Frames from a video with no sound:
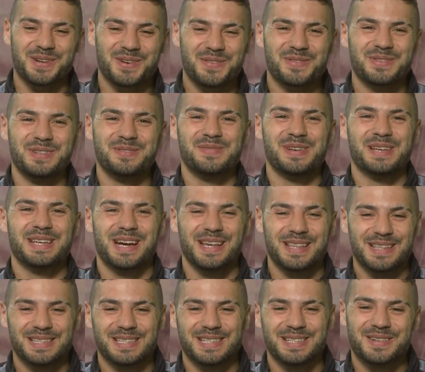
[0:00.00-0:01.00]
I wouldn't be on uh,
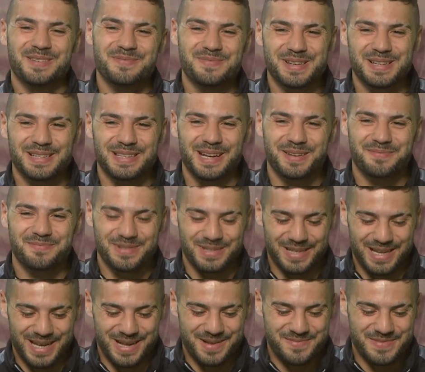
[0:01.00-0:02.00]
the deal being that be,
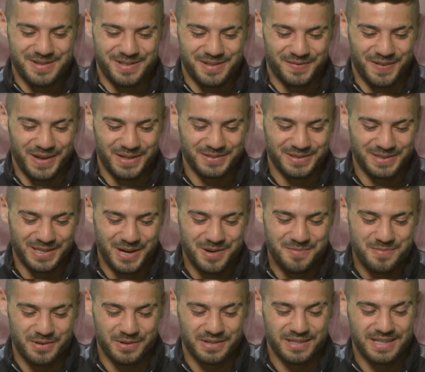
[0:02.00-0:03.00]
uh, in the factory now,
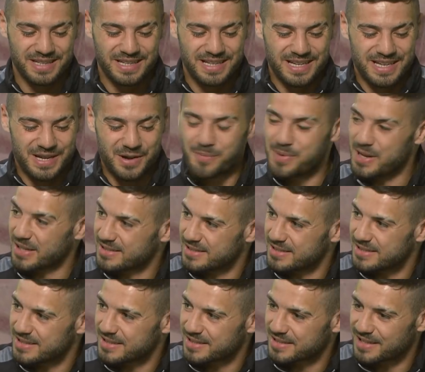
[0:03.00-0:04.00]
but a
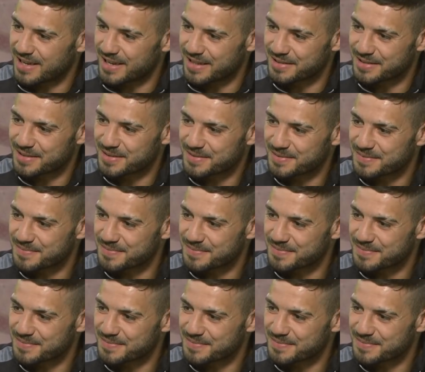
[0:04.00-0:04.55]
blessing in disguise.